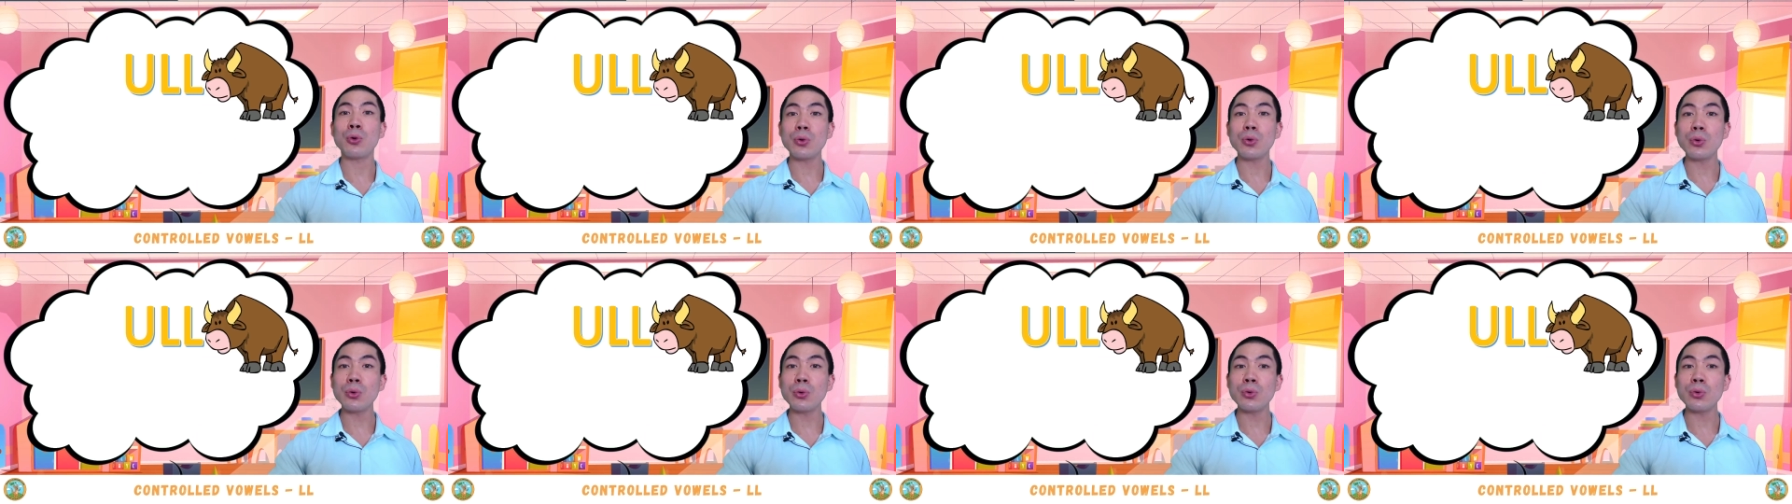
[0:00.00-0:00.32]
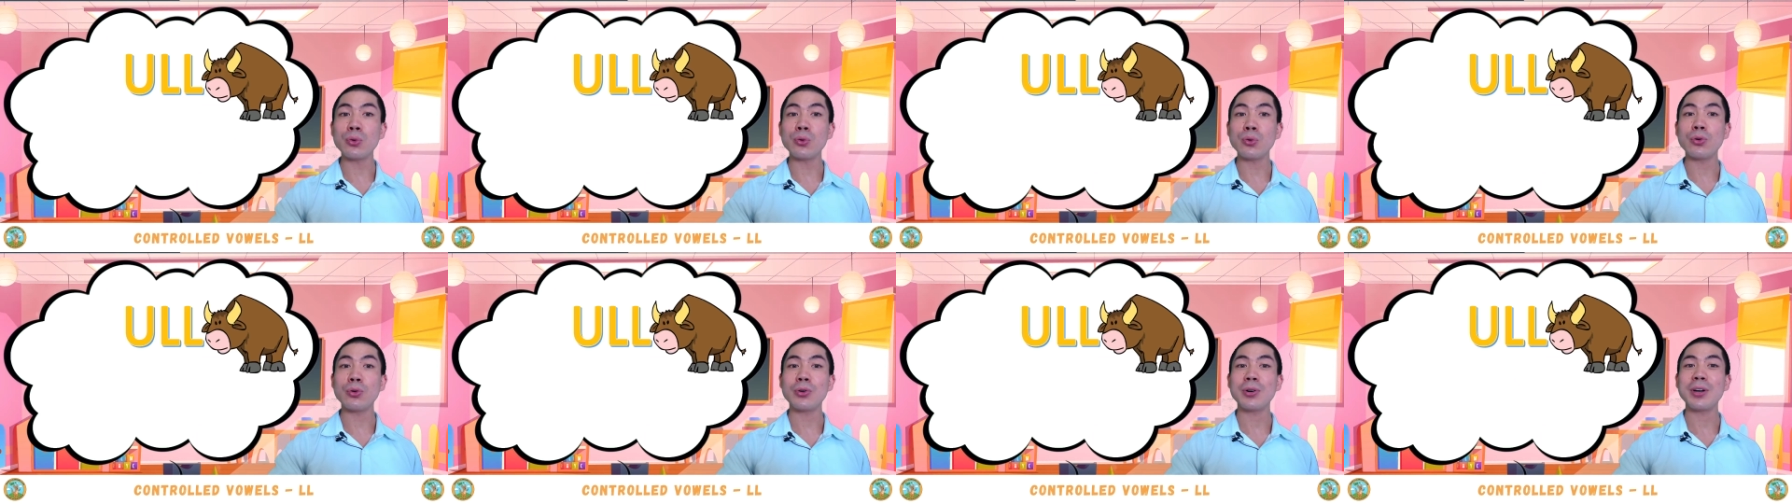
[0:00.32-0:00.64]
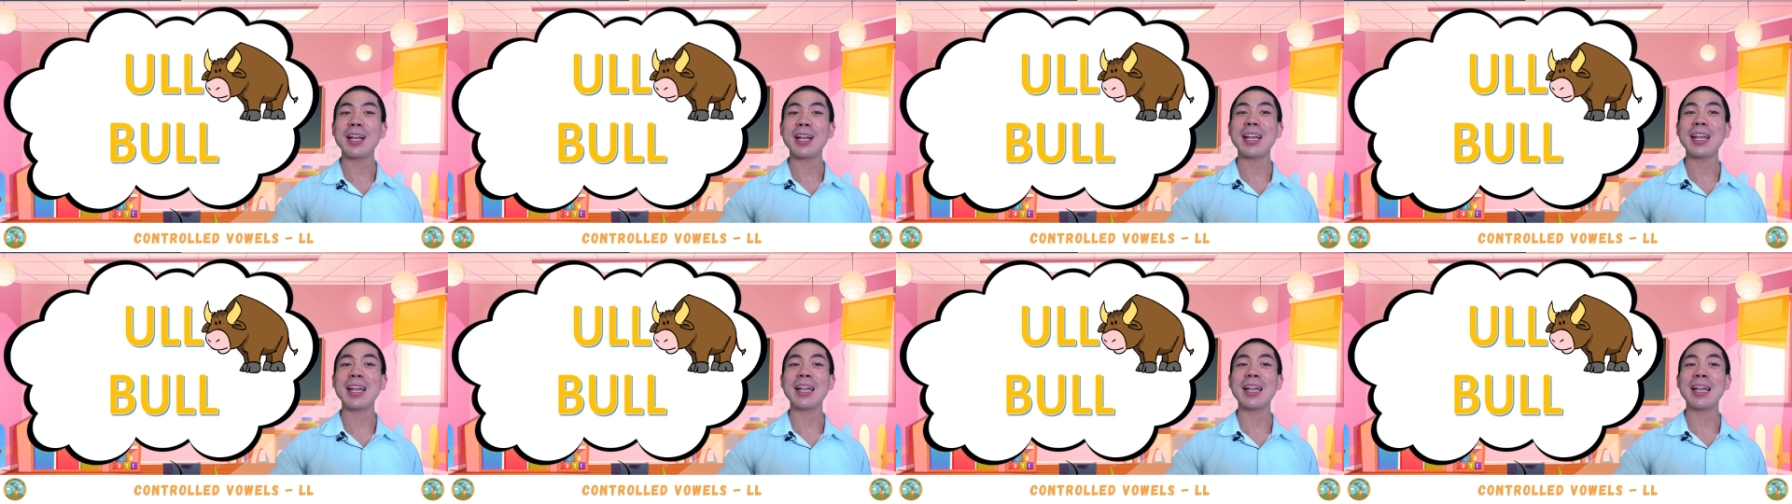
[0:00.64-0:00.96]
u,
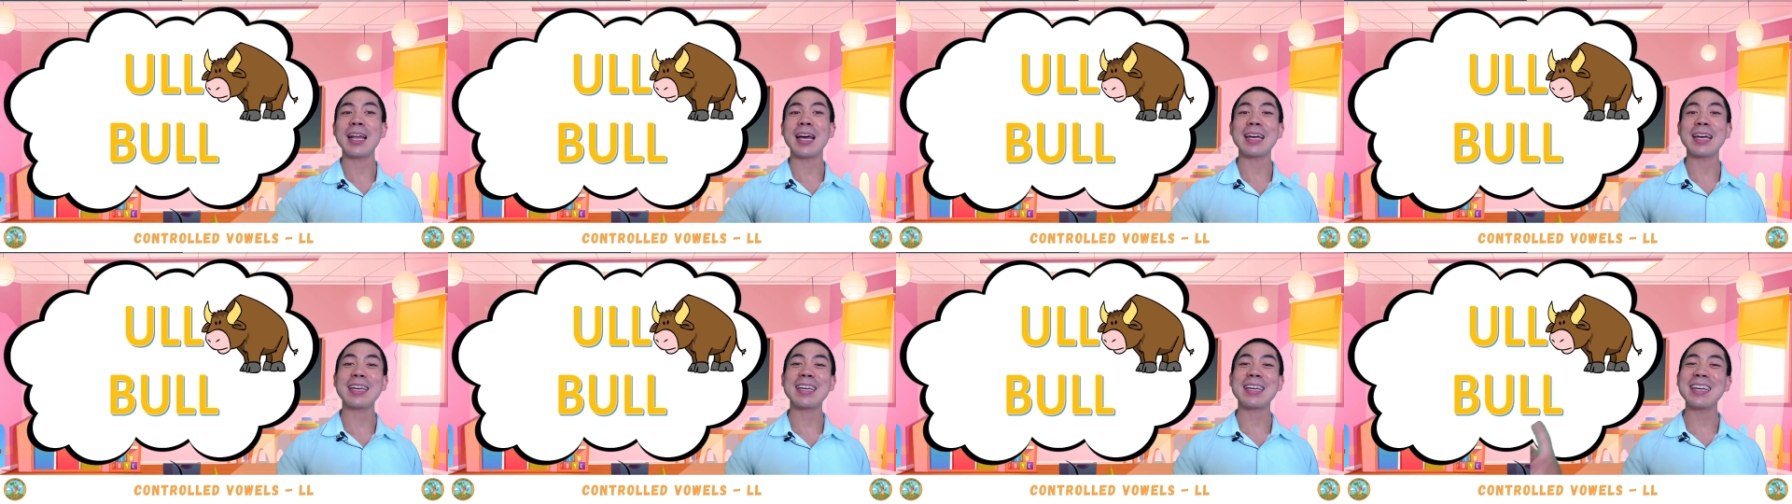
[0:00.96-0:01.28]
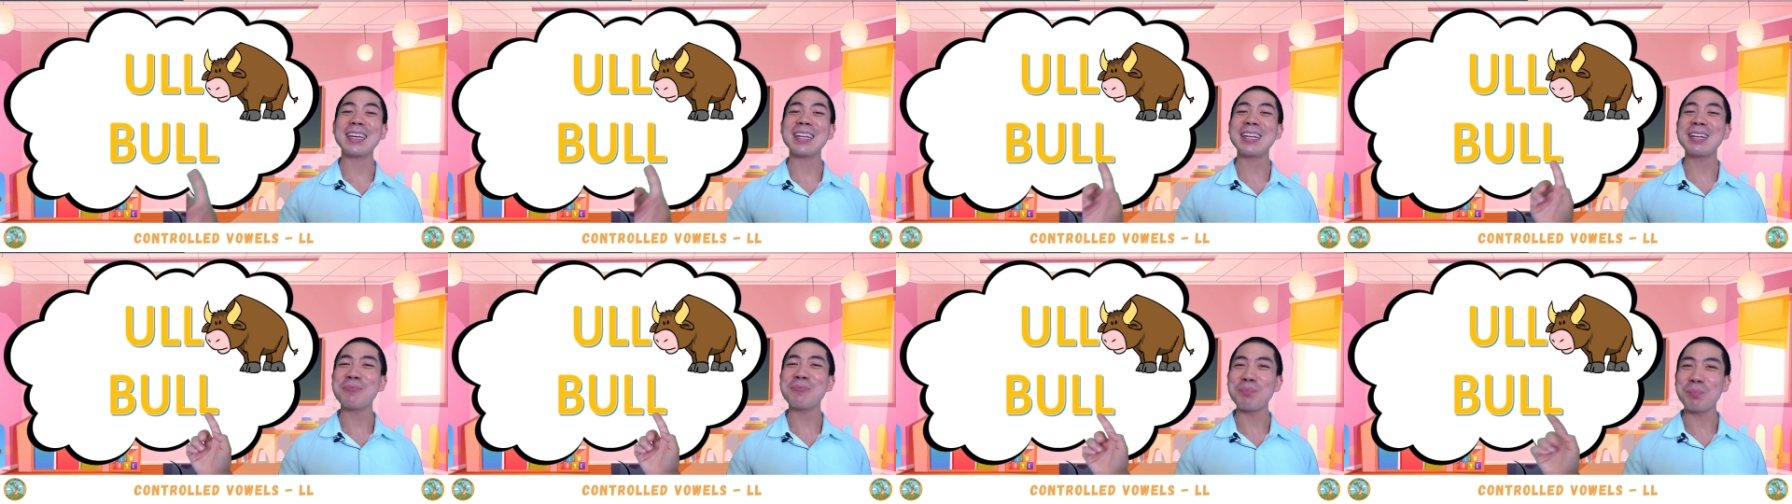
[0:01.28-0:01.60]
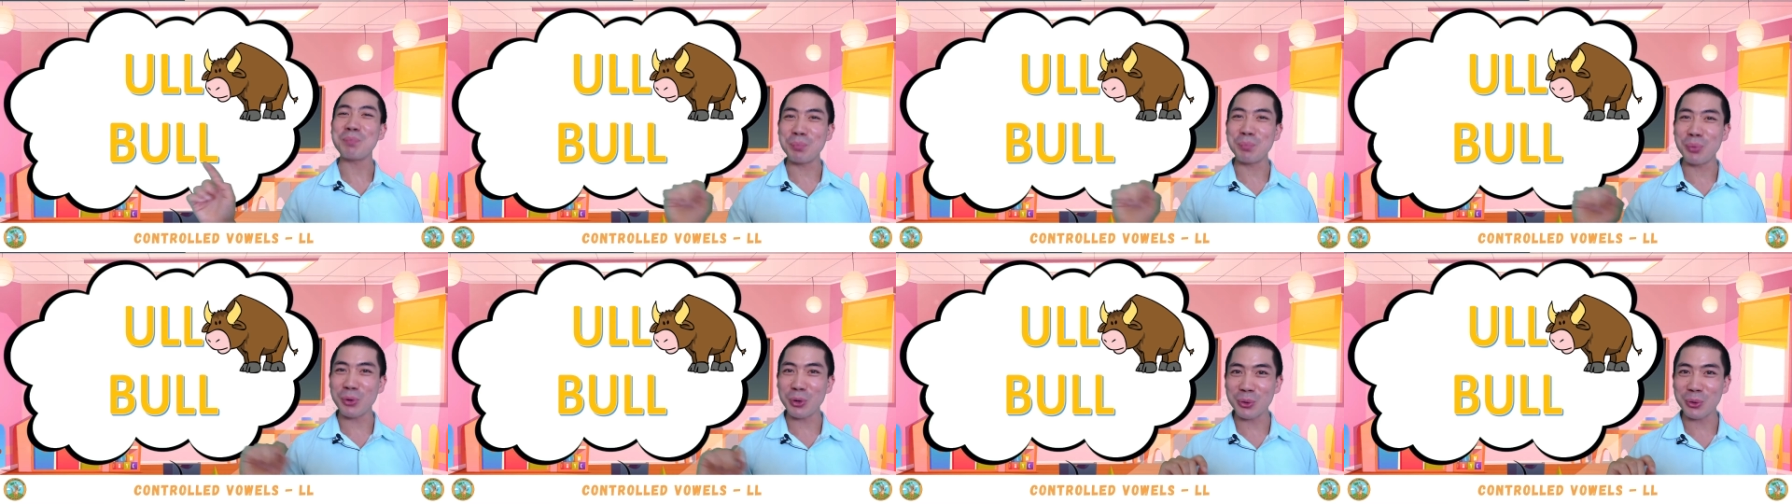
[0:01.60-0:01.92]
like
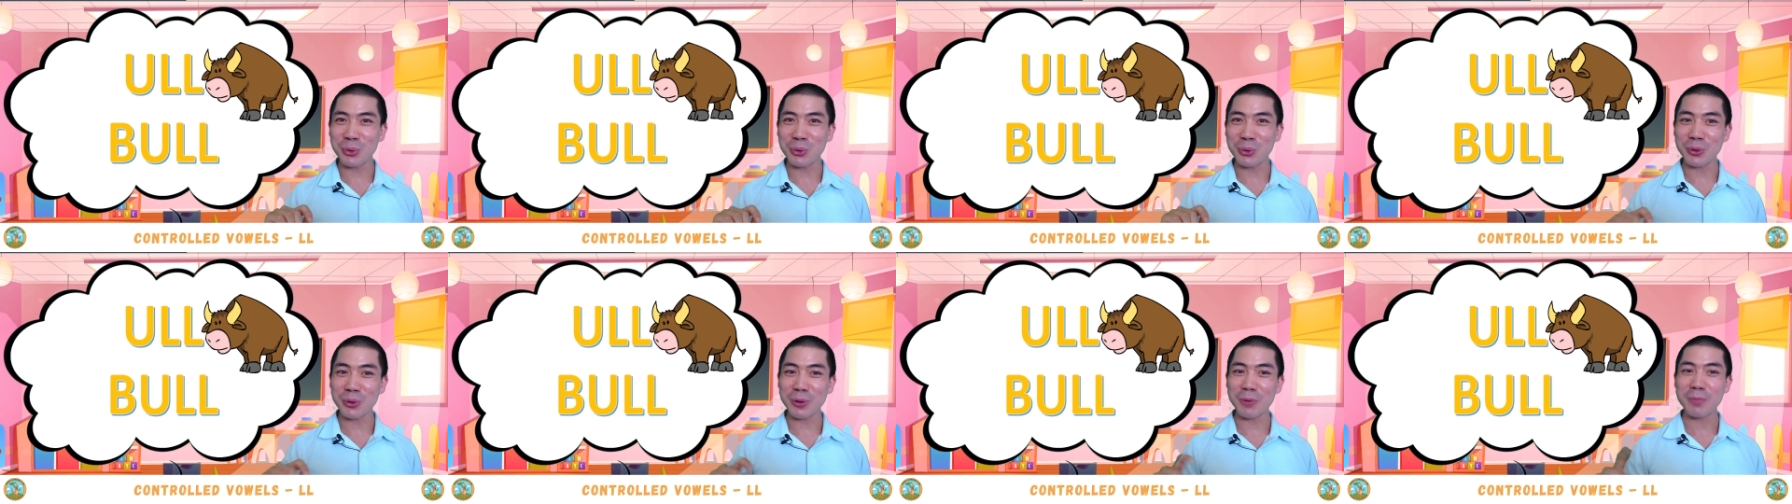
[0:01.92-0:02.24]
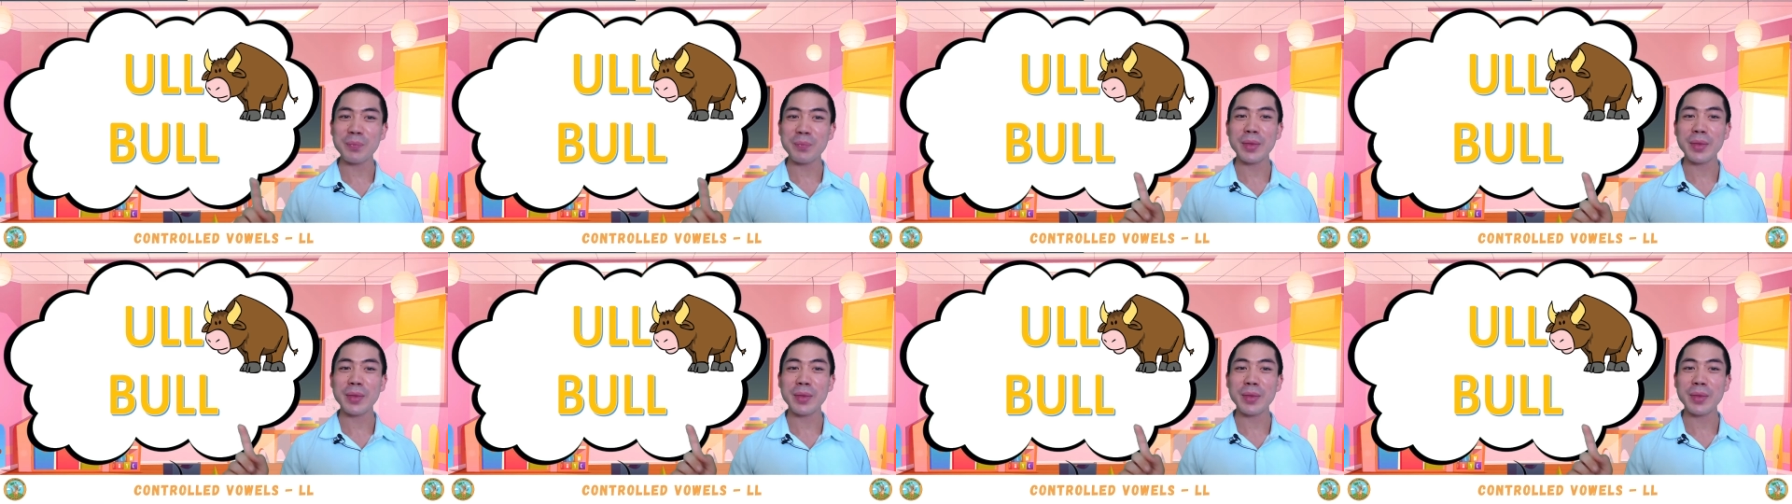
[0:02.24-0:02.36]
in boo.